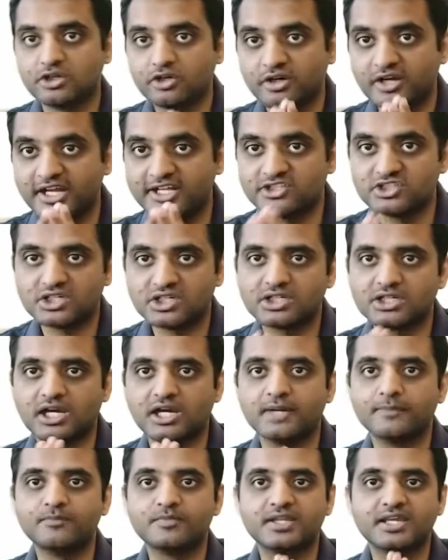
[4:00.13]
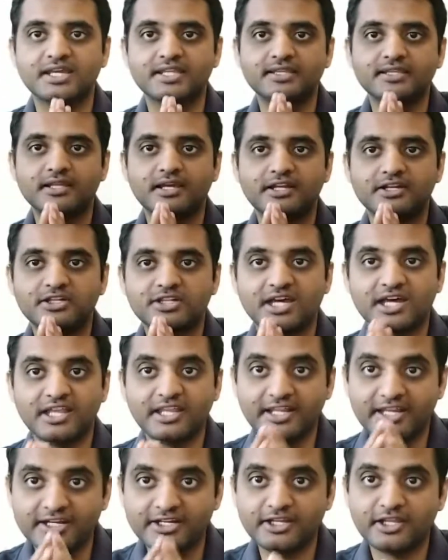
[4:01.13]
or agenda in entire
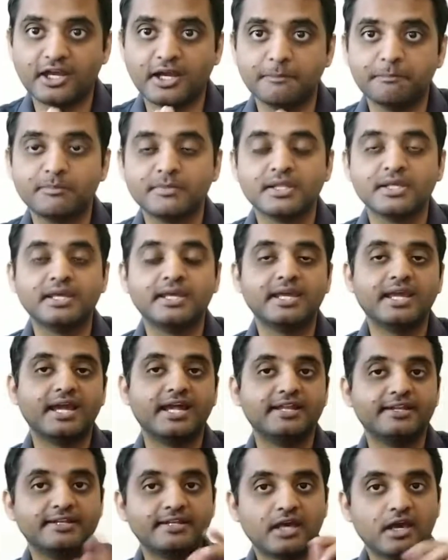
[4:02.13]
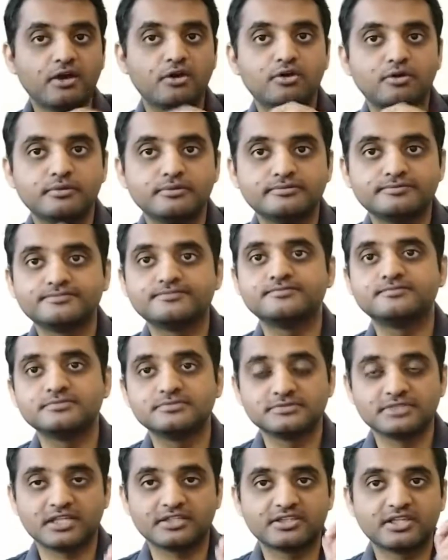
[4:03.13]
India. And now
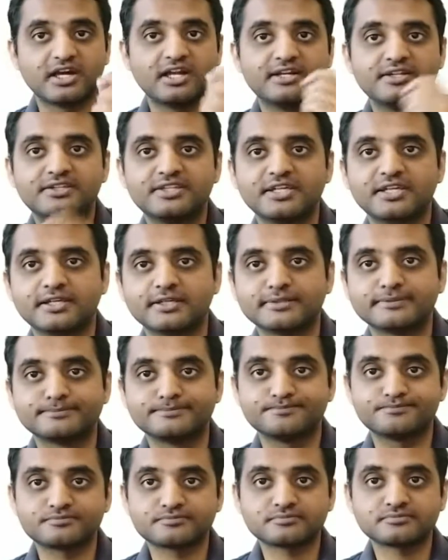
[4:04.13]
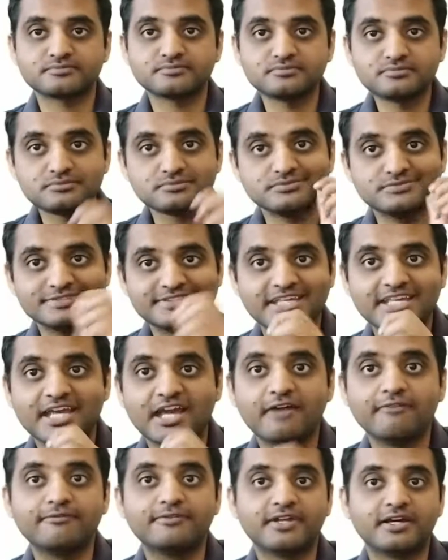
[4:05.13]
the third thing they
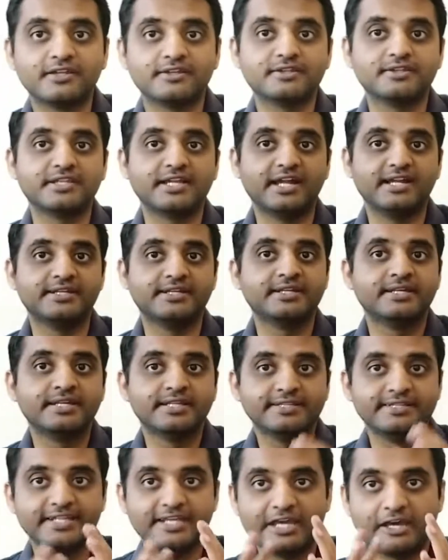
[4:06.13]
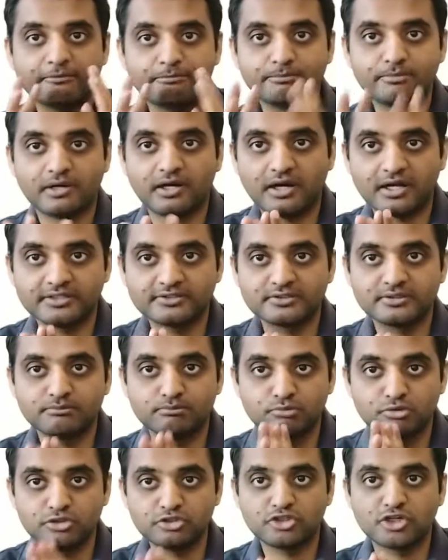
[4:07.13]
have done, that they have passed,
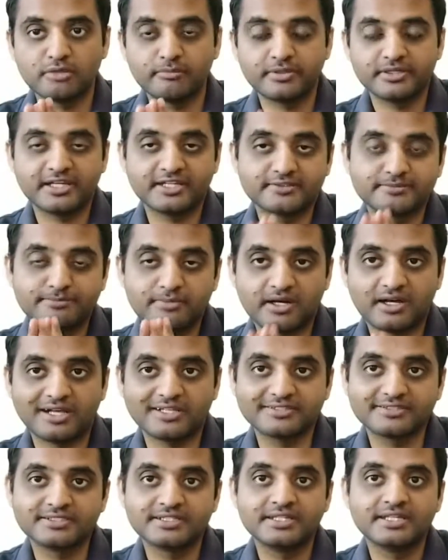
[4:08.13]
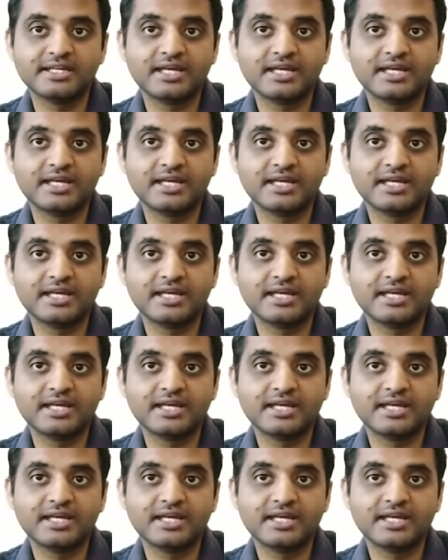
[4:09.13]
Modi government has passed